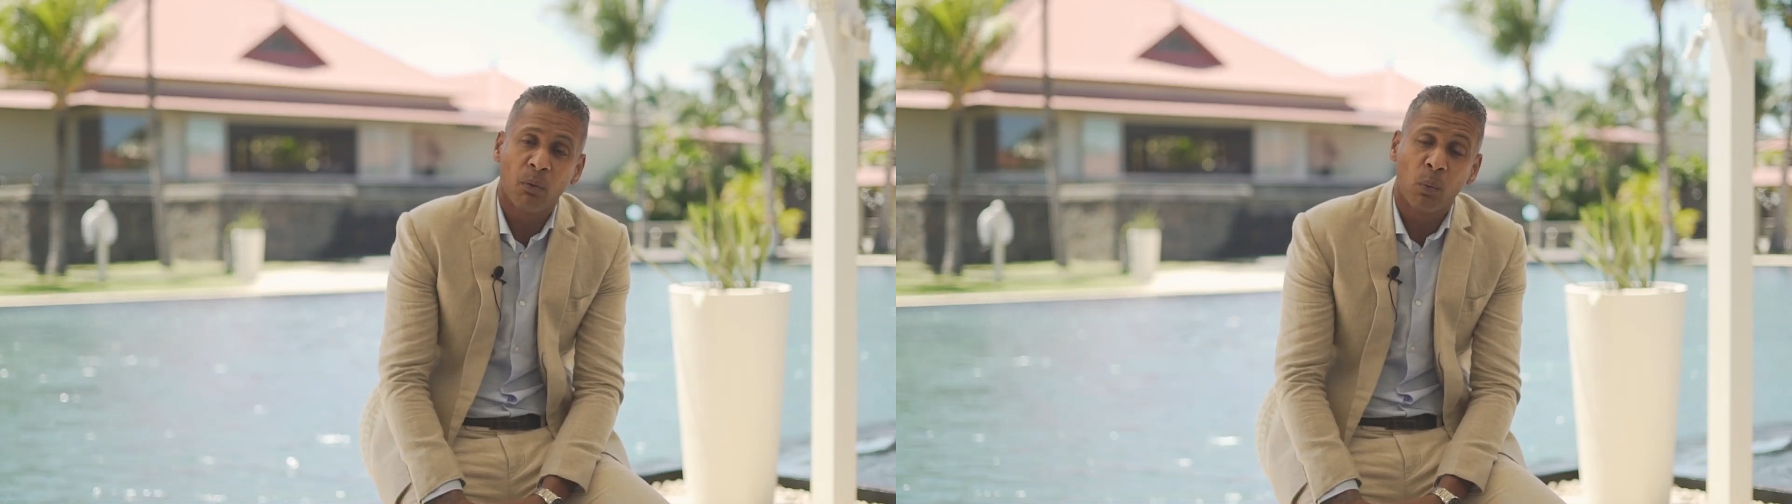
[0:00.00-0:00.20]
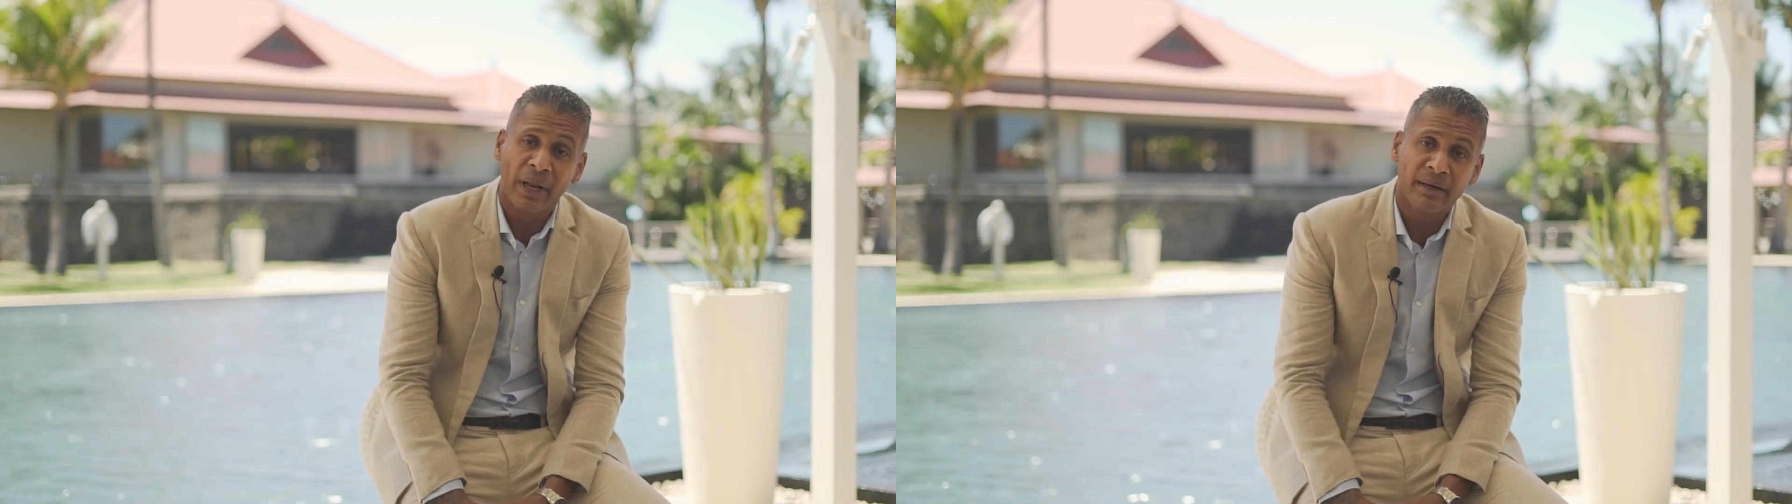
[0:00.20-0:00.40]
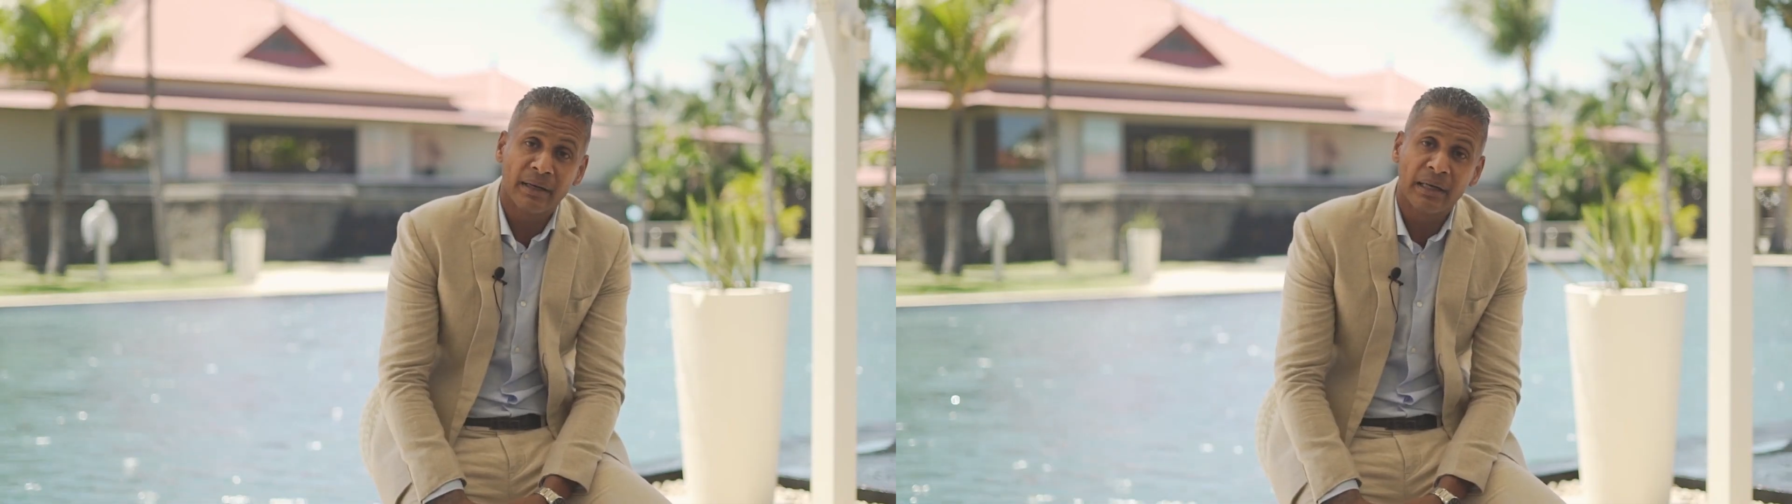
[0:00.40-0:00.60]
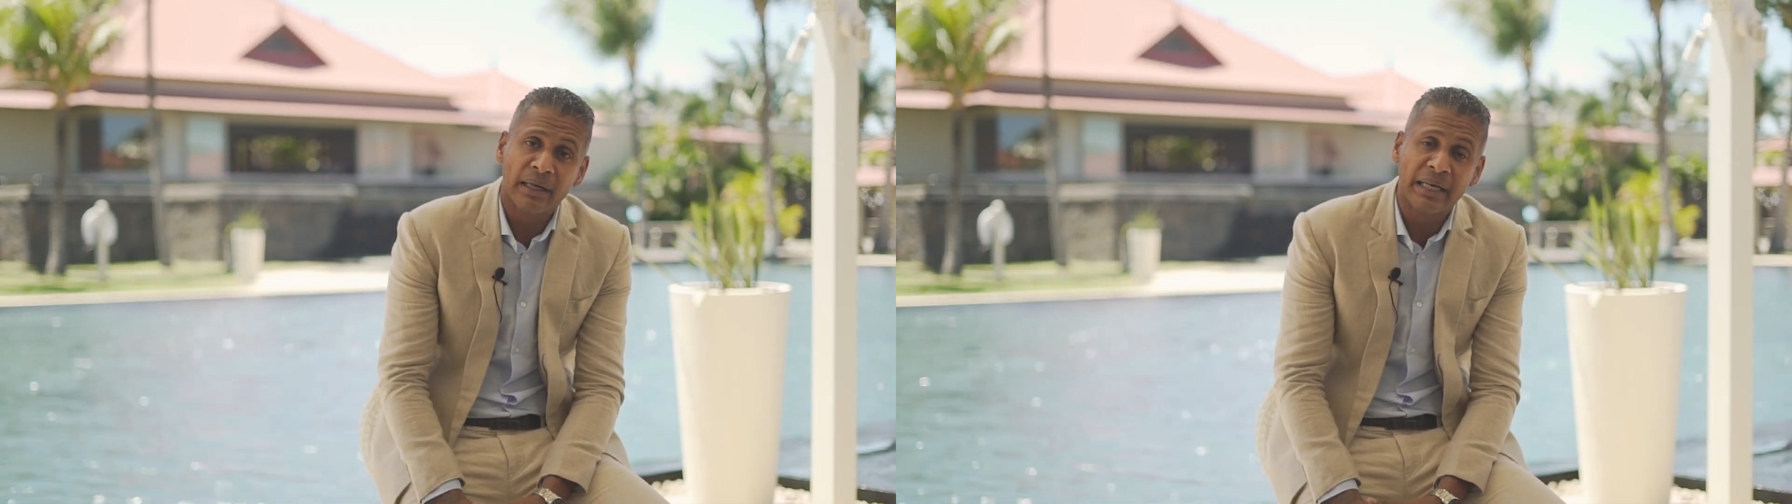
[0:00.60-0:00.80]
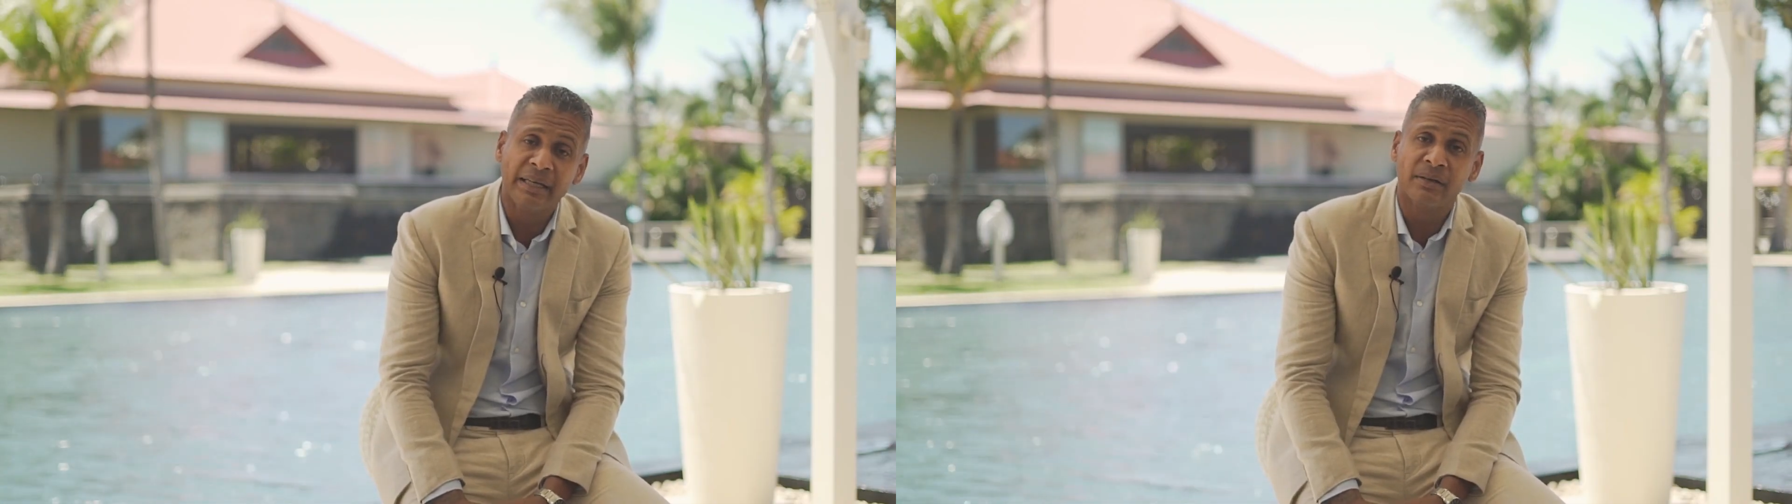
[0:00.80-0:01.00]
When
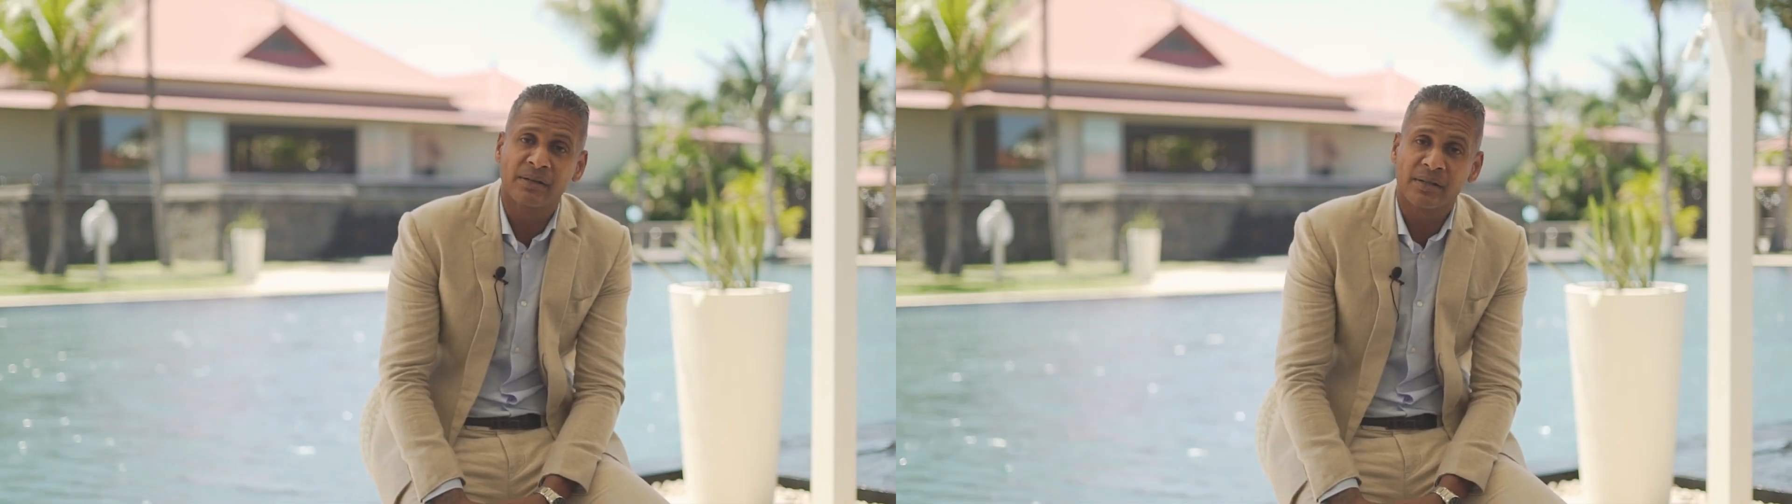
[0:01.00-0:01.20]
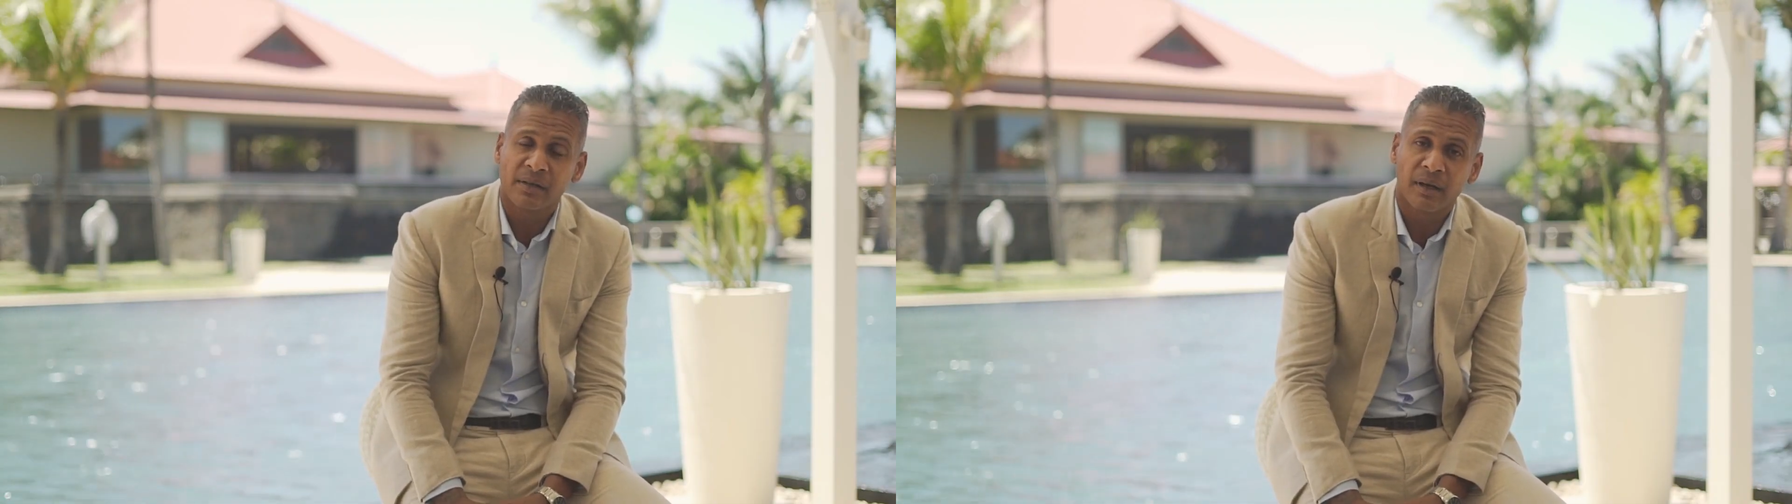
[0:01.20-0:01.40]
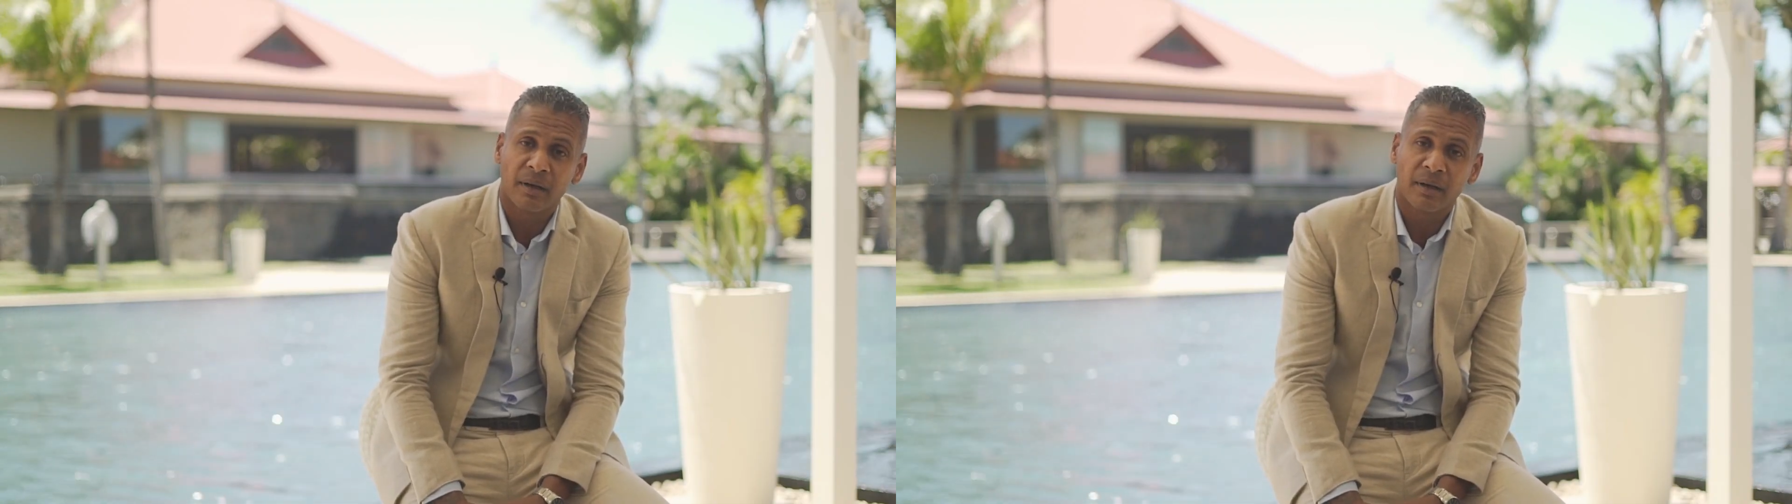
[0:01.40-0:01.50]
leaders,